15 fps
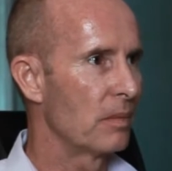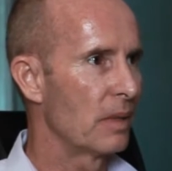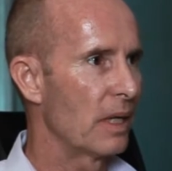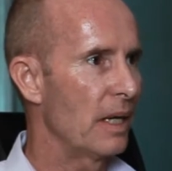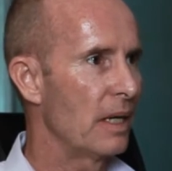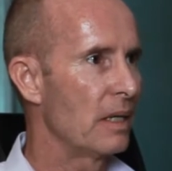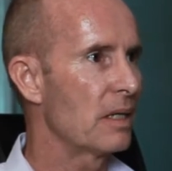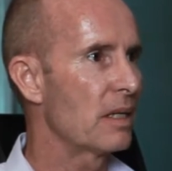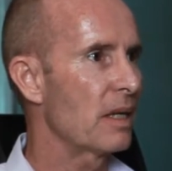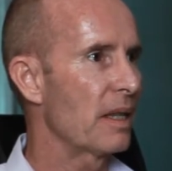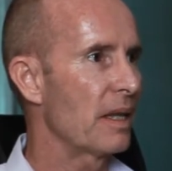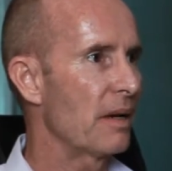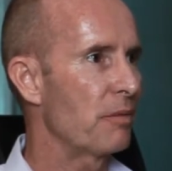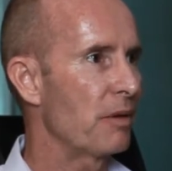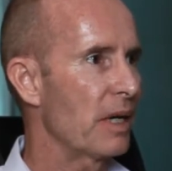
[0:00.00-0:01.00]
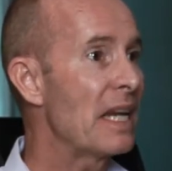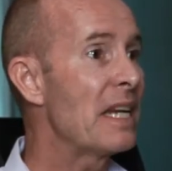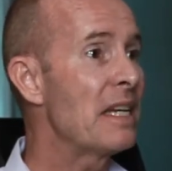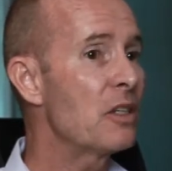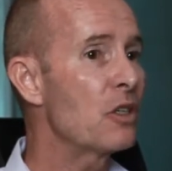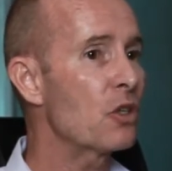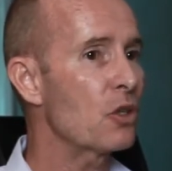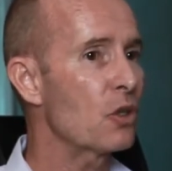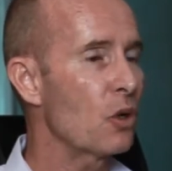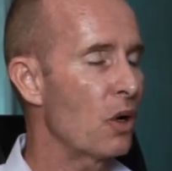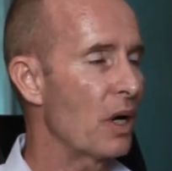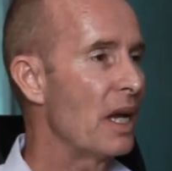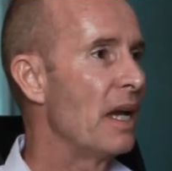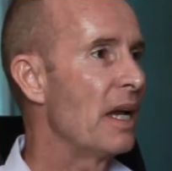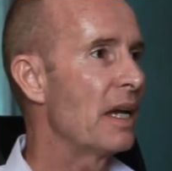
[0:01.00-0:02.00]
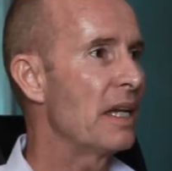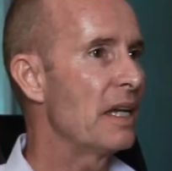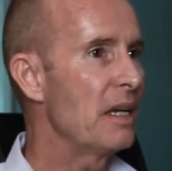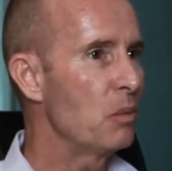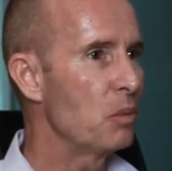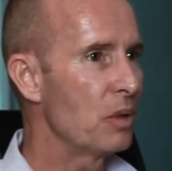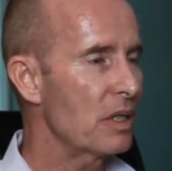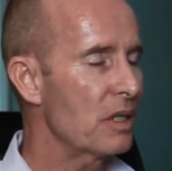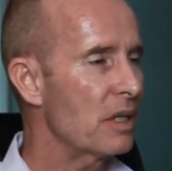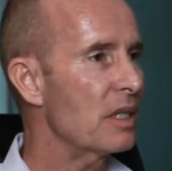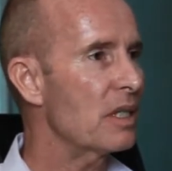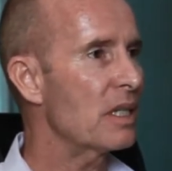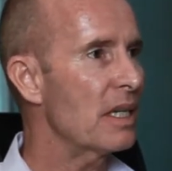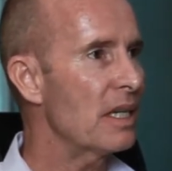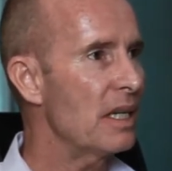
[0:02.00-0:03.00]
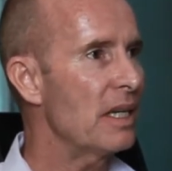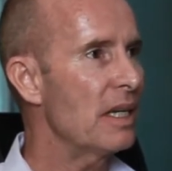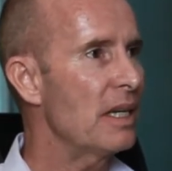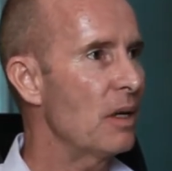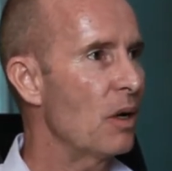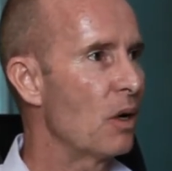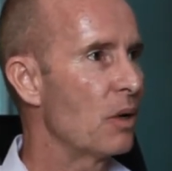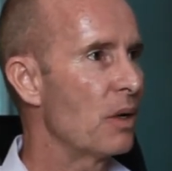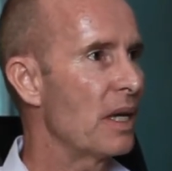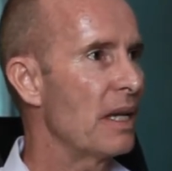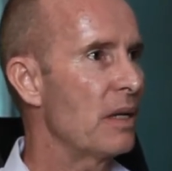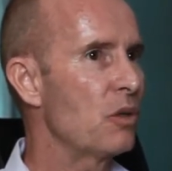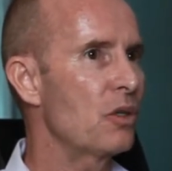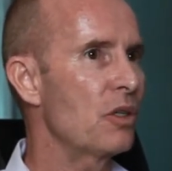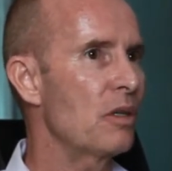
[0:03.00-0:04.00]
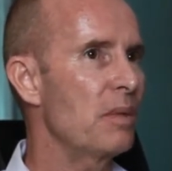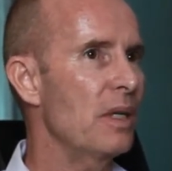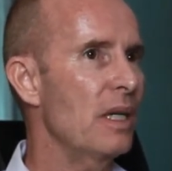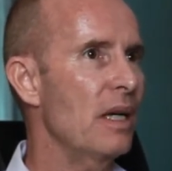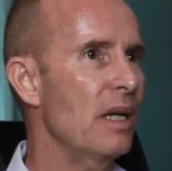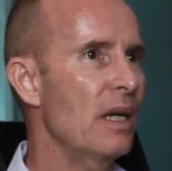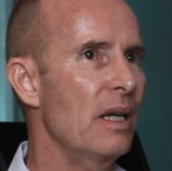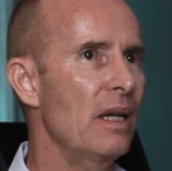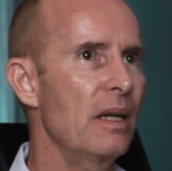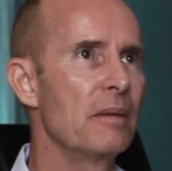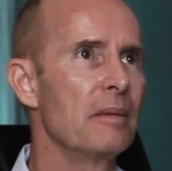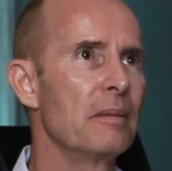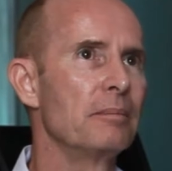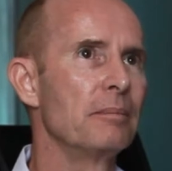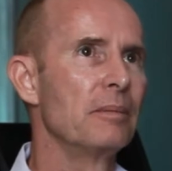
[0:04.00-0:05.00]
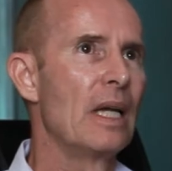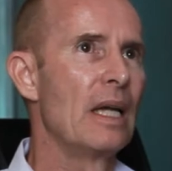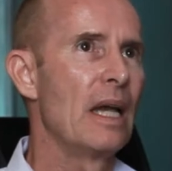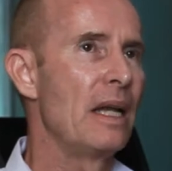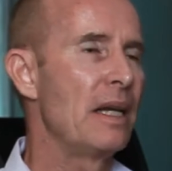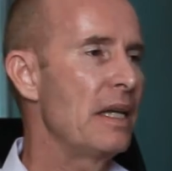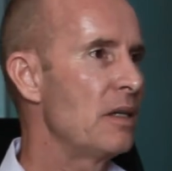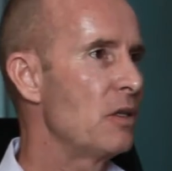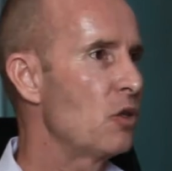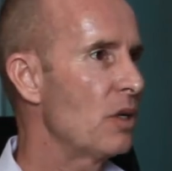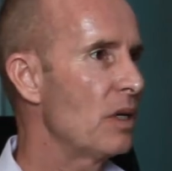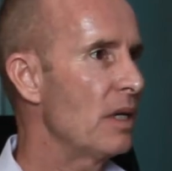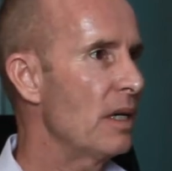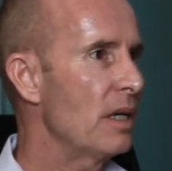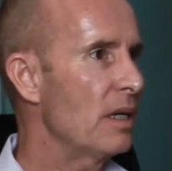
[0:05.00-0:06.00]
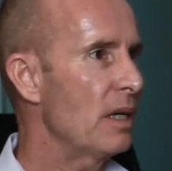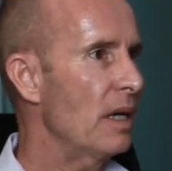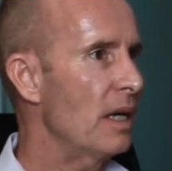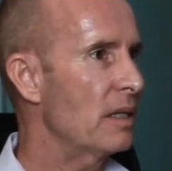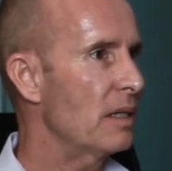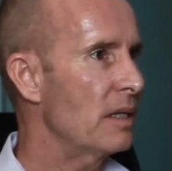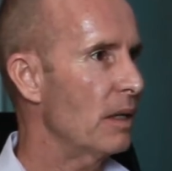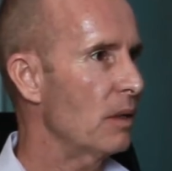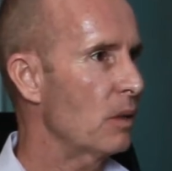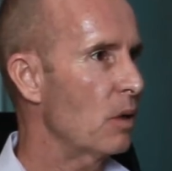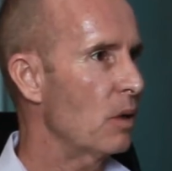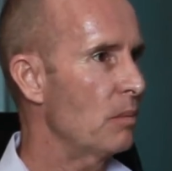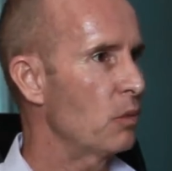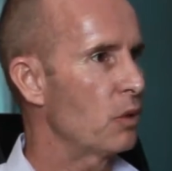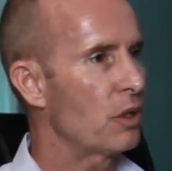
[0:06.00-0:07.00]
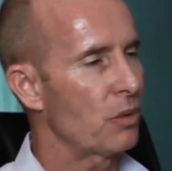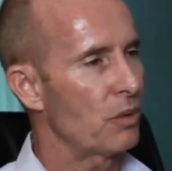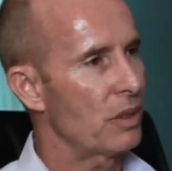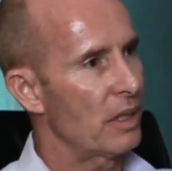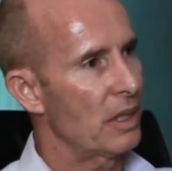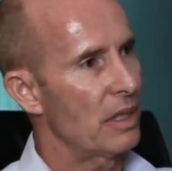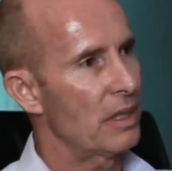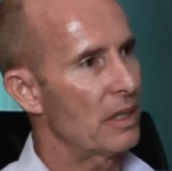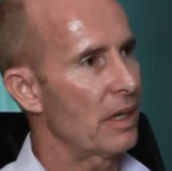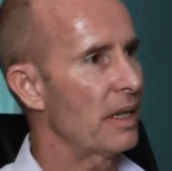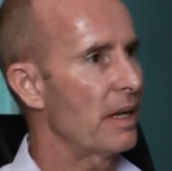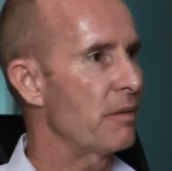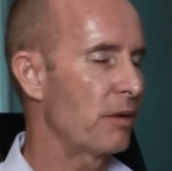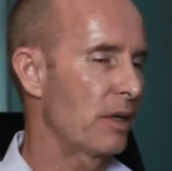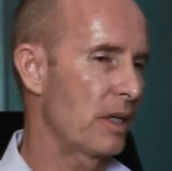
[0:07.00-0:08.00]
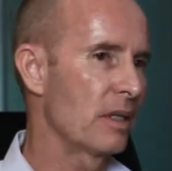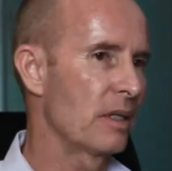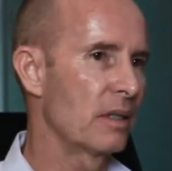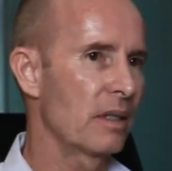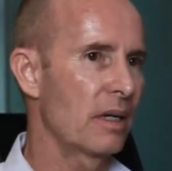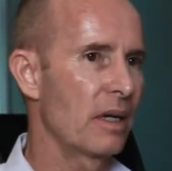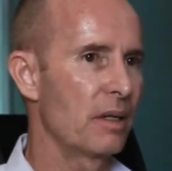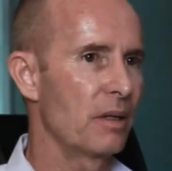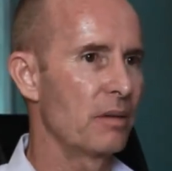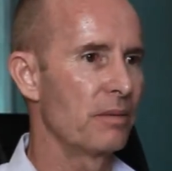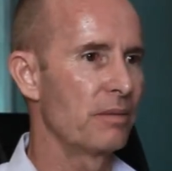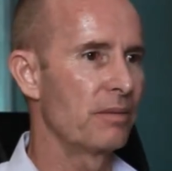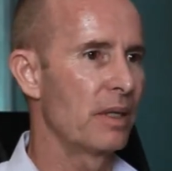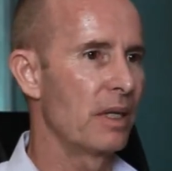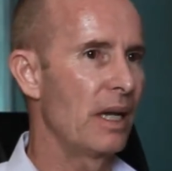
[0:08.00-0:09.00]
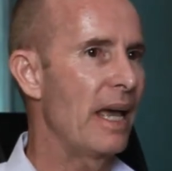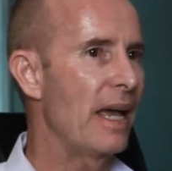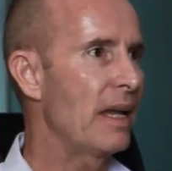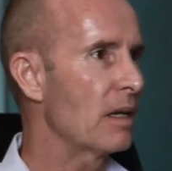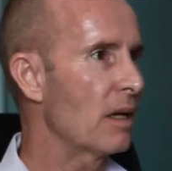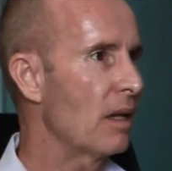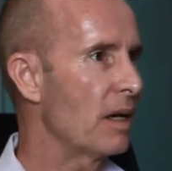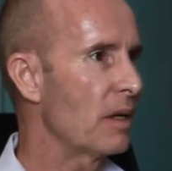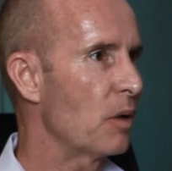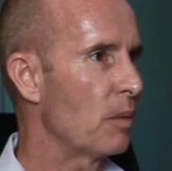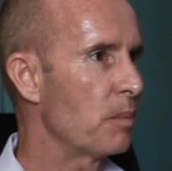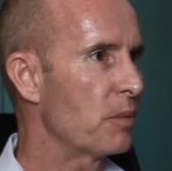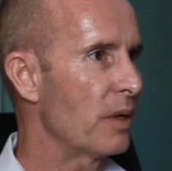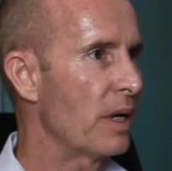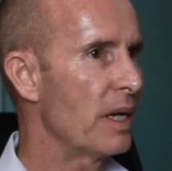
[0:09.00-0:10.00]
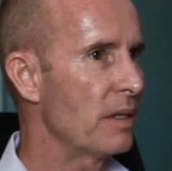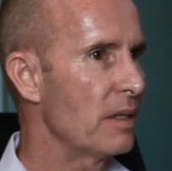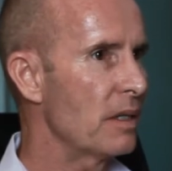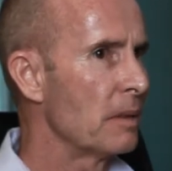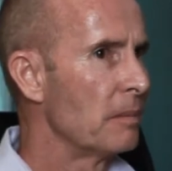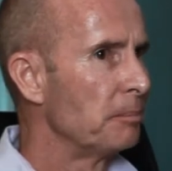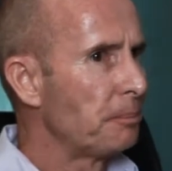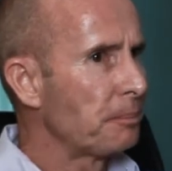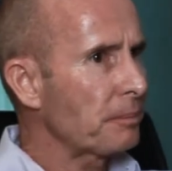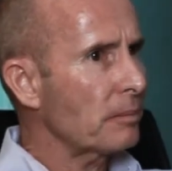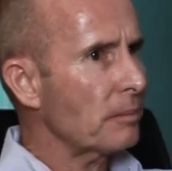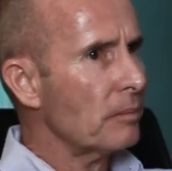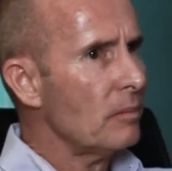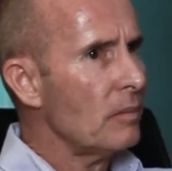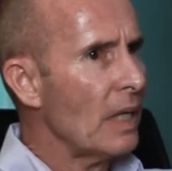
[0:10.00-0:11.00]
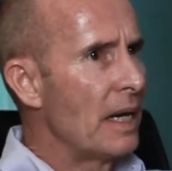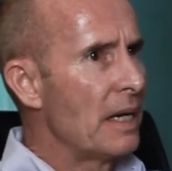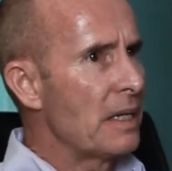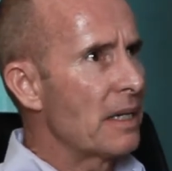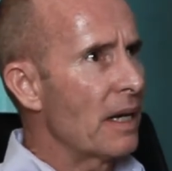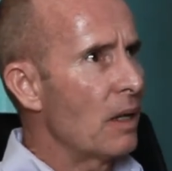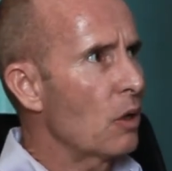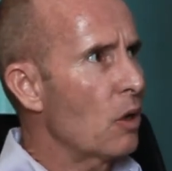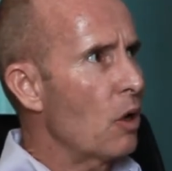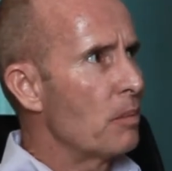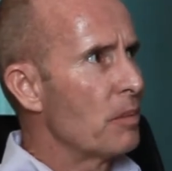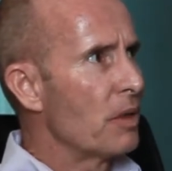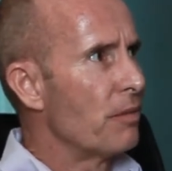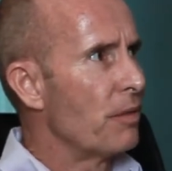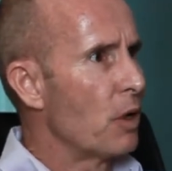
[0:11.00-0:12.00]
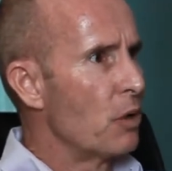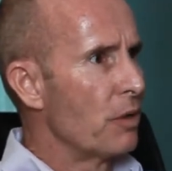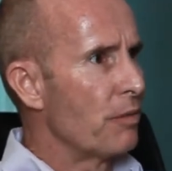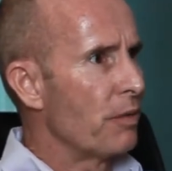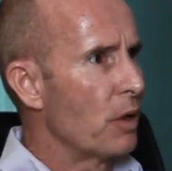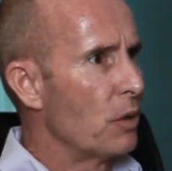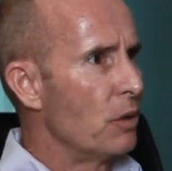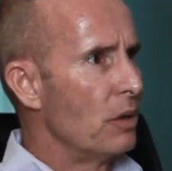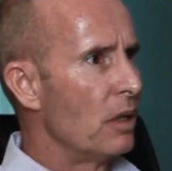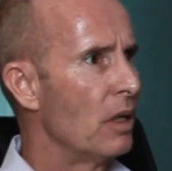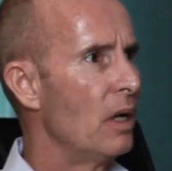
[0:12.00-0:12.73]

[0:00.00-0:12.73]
in South Africa. He was the CEO. He used to be an engineer at Telkom, which was the South African kind of the landline operators. And Telkom and Vodafone